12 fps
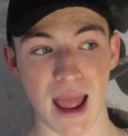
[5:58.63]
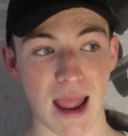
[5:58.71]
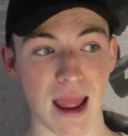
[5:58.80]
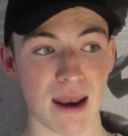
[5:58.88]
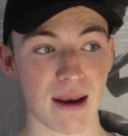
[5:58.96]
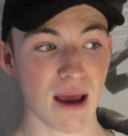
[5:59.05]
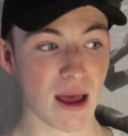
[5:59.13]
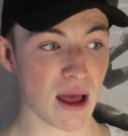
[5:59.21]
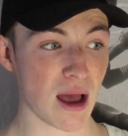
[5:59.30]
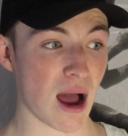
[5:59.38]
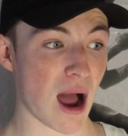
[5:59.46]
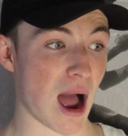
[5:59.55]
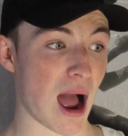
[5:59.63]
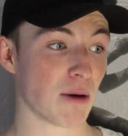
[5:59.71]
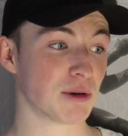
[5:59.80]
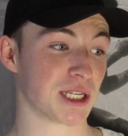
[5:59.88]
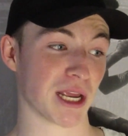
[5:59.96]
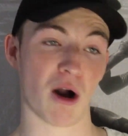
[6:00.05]
and I
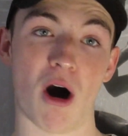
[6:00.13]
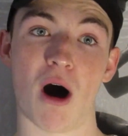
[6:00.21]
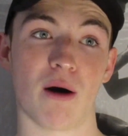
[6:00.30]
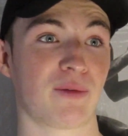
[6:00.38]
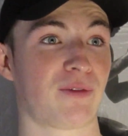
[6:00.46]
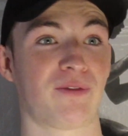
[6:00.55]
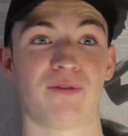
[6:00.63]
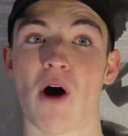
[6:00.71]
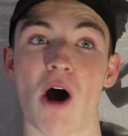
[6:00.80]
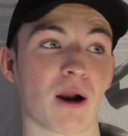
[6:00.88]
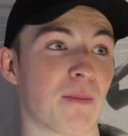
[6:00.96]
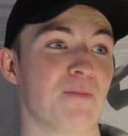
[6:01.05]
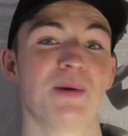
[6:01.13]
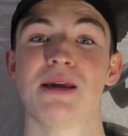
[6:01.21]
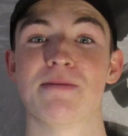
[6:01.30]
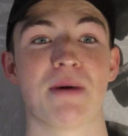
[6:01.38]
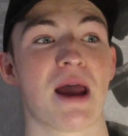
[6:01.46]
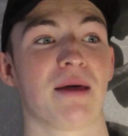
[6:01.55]
was like, oh, fuck
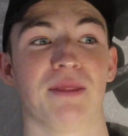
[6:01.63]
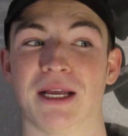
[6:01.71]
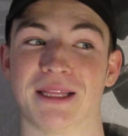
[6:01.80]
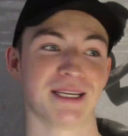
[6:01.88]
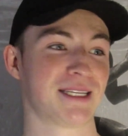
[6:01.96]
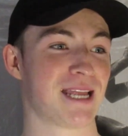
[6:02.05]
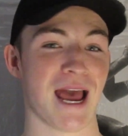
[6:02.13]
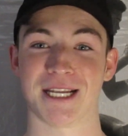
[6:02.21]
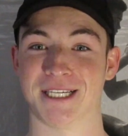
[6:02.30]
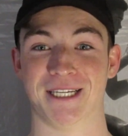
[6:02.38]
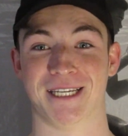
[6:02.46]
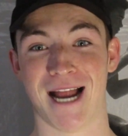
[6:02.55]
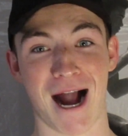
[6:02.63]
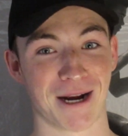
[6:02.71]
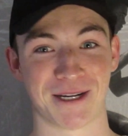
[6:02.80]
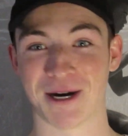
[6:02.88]
me, man. Like, this test is not